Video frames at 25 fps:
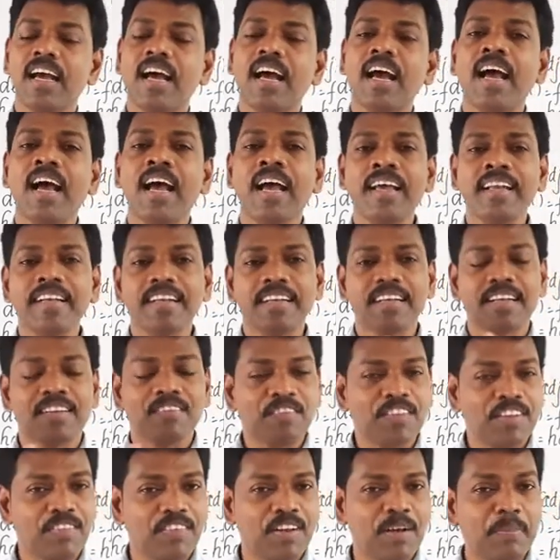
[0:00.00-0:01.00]
and
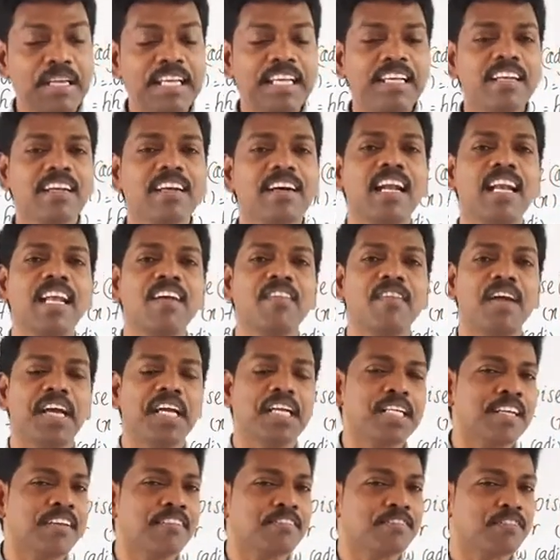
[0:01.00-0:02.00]
we will be eagerly
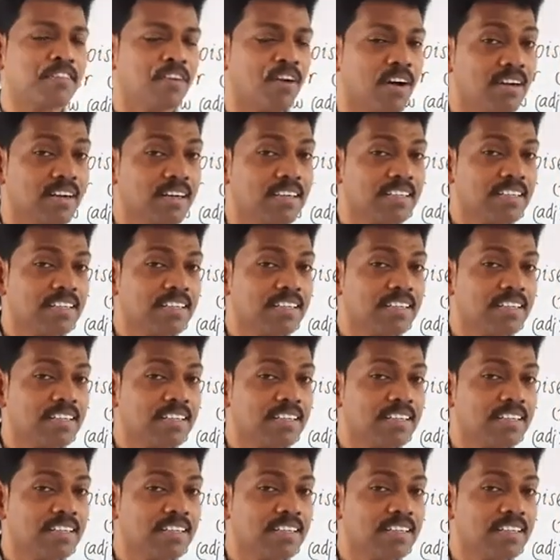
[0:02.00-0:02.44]
waiting for